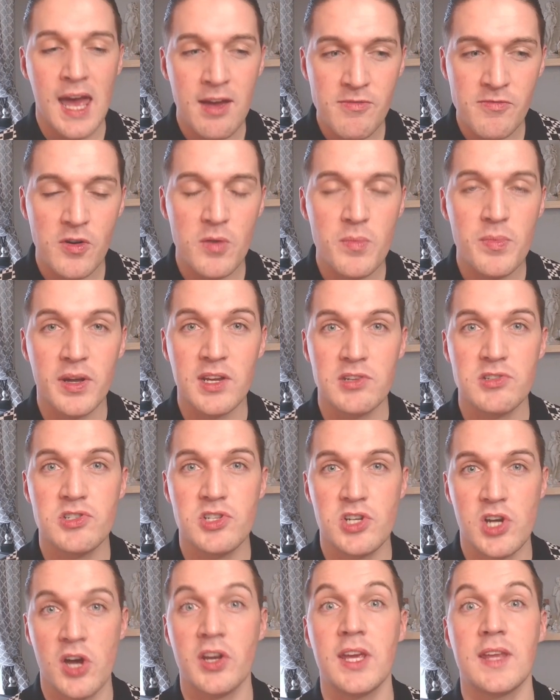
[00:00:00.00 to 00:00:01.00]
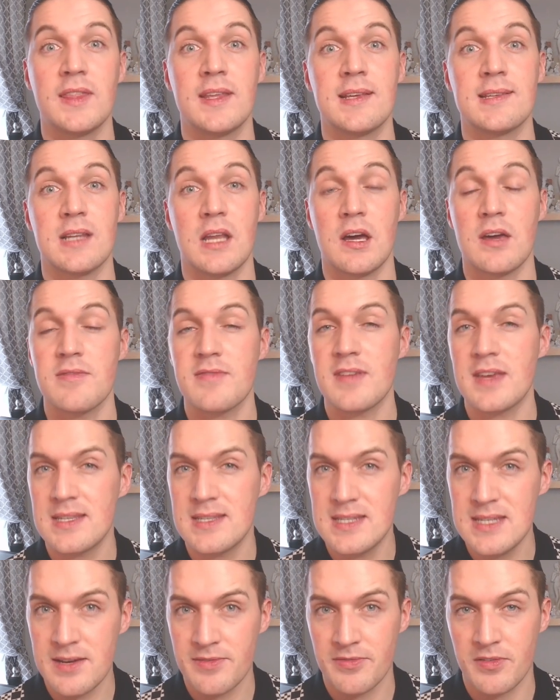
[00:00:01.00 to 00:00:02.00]
everybody's journey in this life
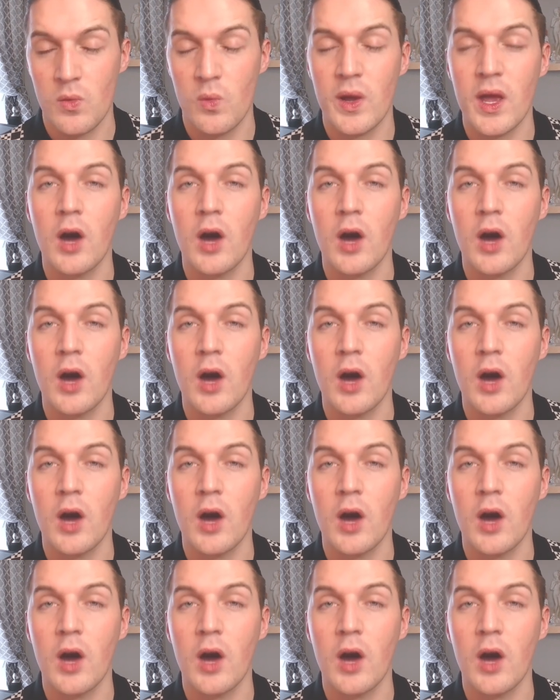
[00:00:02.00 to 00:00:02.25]
is different.